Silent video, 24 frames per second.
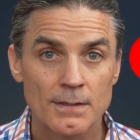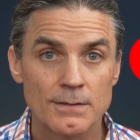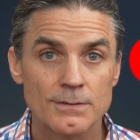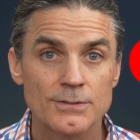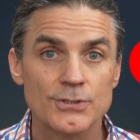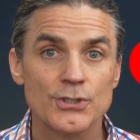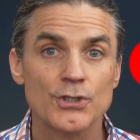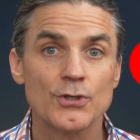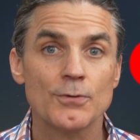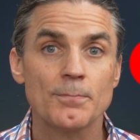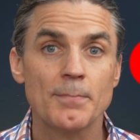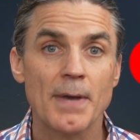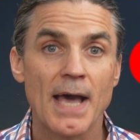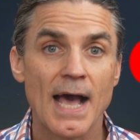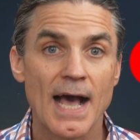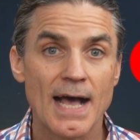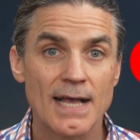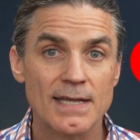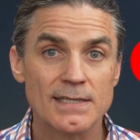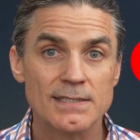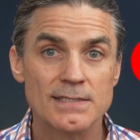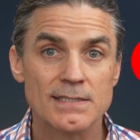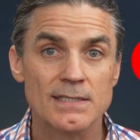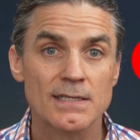Do you
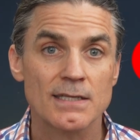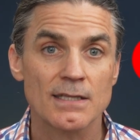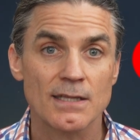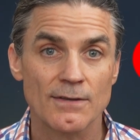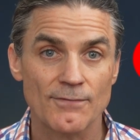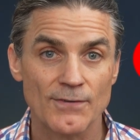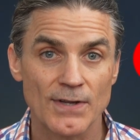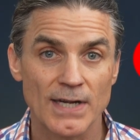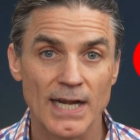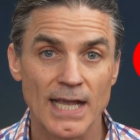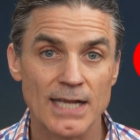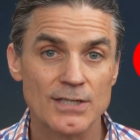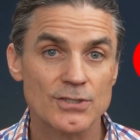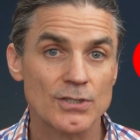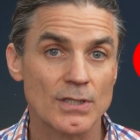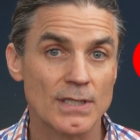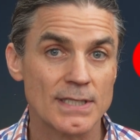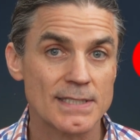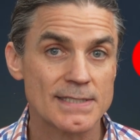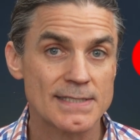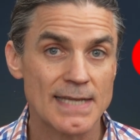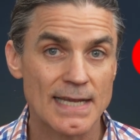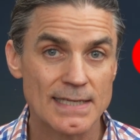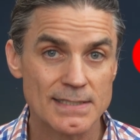pass the financial
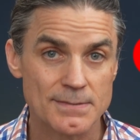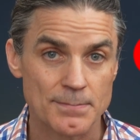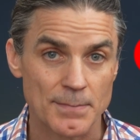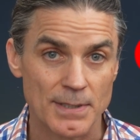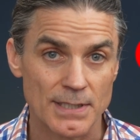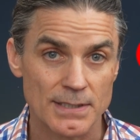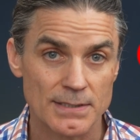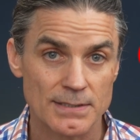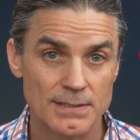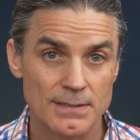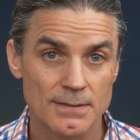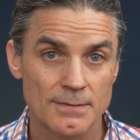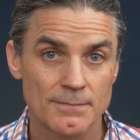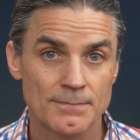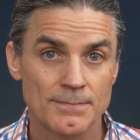assessment?